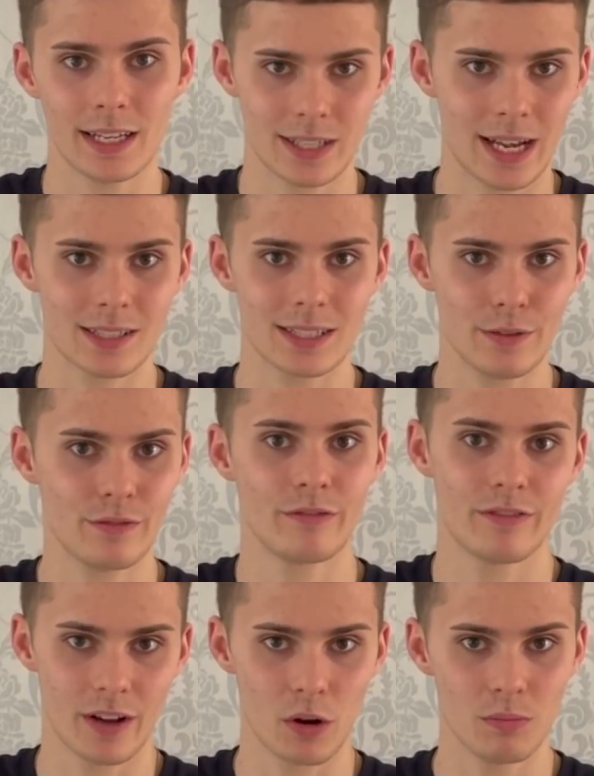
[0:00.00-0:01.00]
It has different
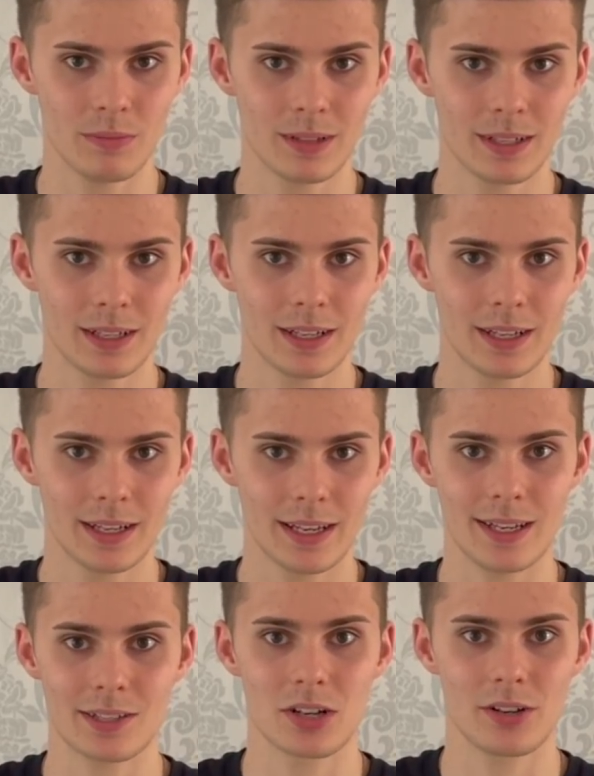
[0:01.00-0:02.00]
foam,
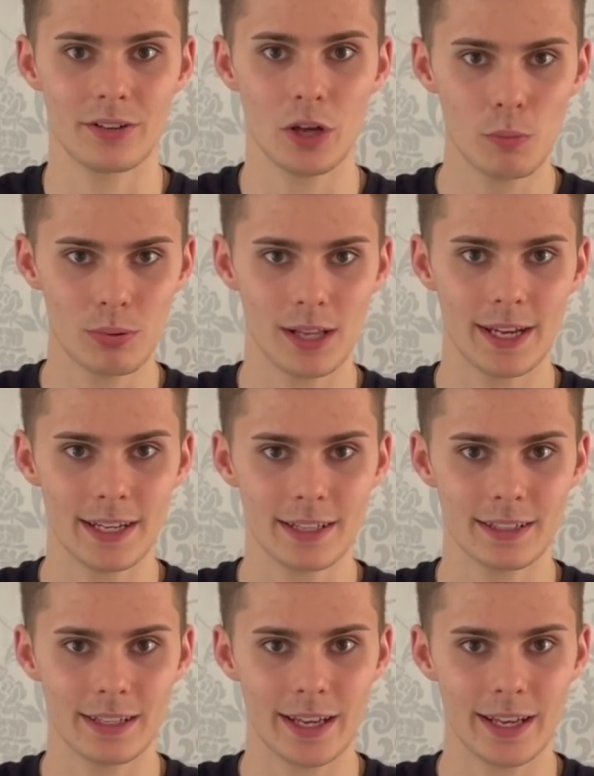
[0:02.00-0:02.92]
it's got no plate,